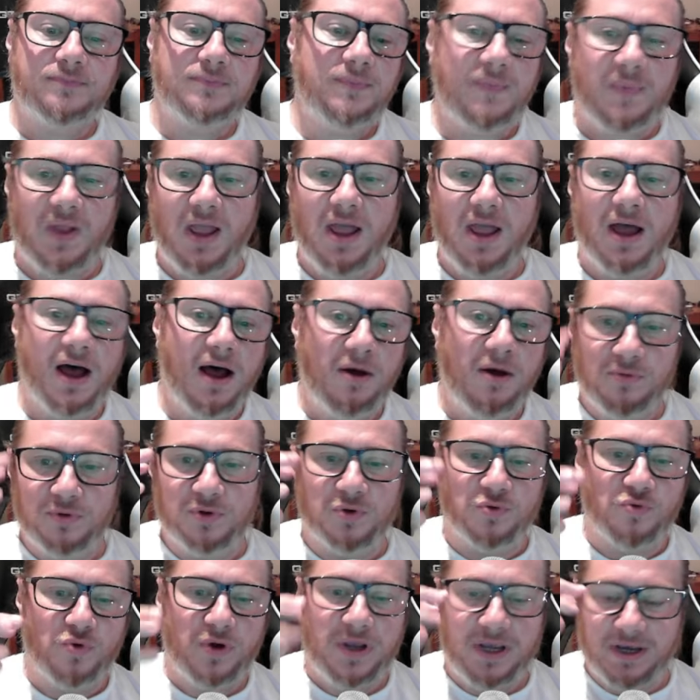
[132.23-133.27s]
how do
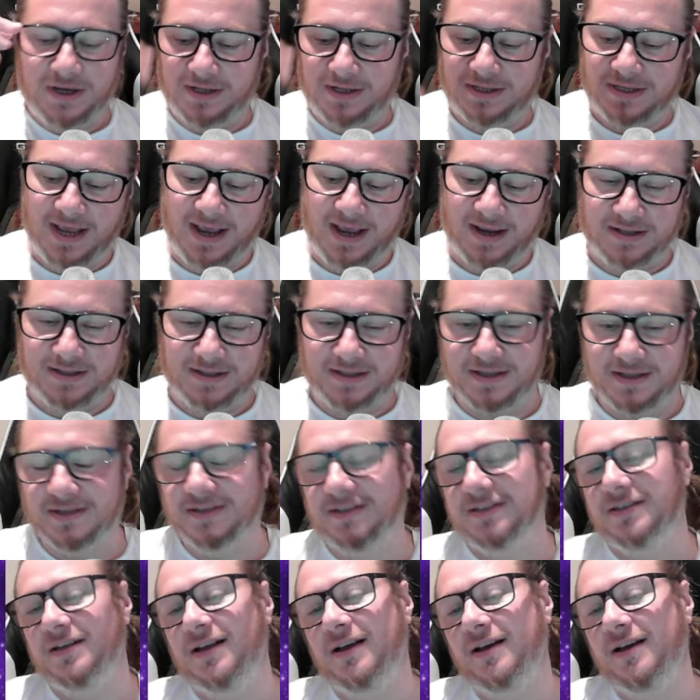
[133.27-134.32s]
we attack
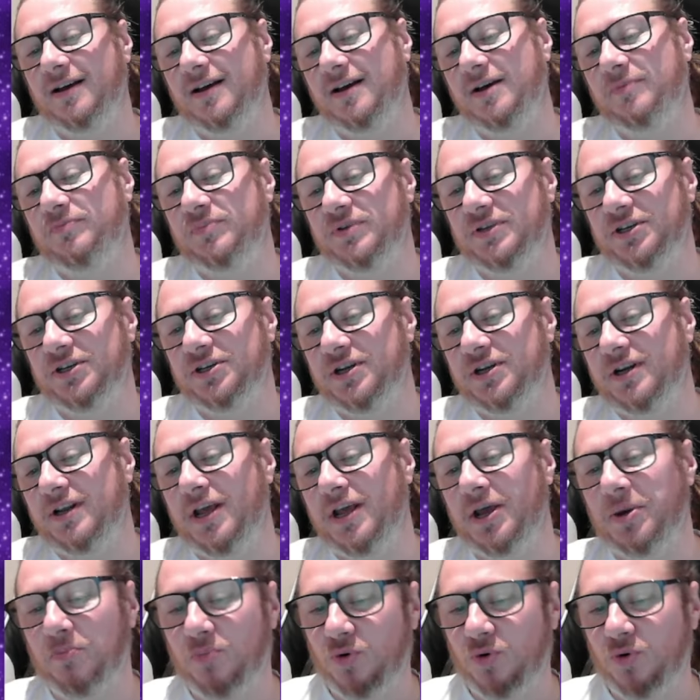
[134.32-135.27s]
this uh, position here?